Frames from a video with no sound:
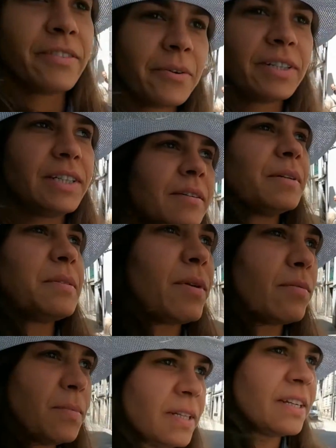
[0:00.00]
no idea, but
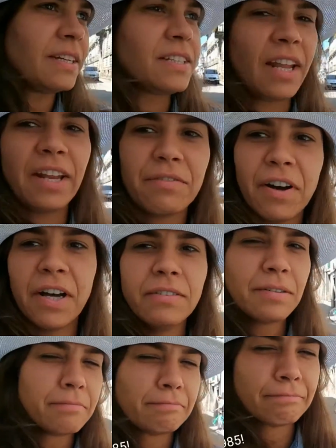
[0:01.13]
probably 1985.
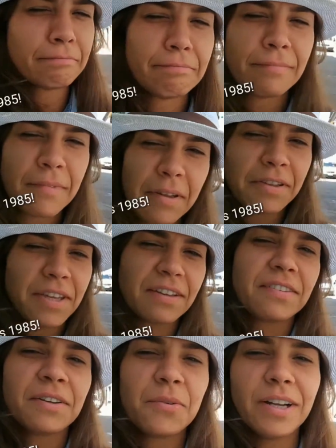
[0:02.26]

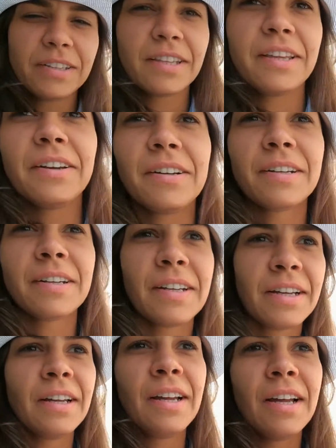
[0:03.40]
Guessing wildly here.
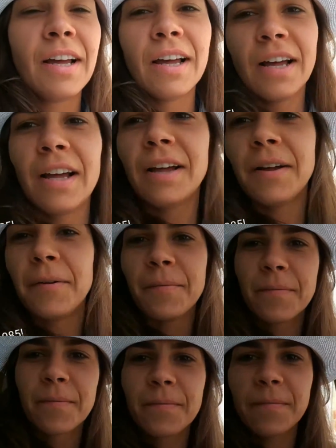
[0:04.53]
And
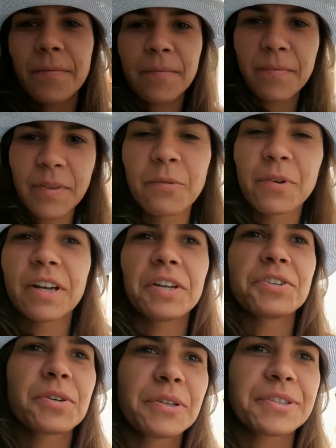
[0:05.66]
we're going to
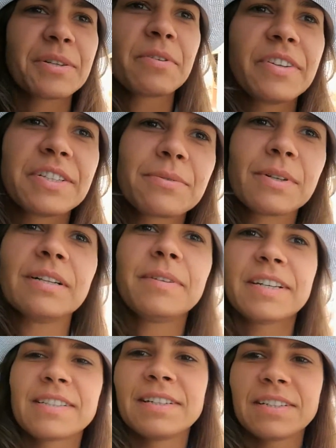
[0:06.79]
show you some of it as well
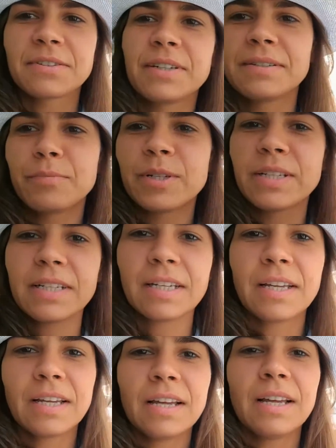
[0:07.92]
because it is quite pretty,
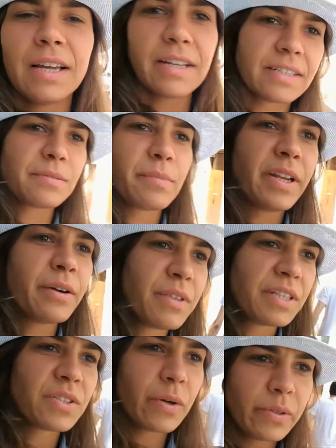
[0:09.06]
as many of
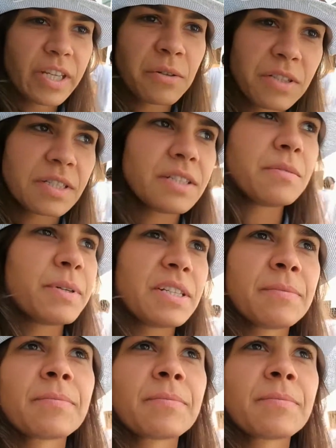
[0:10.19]
these old towns is, but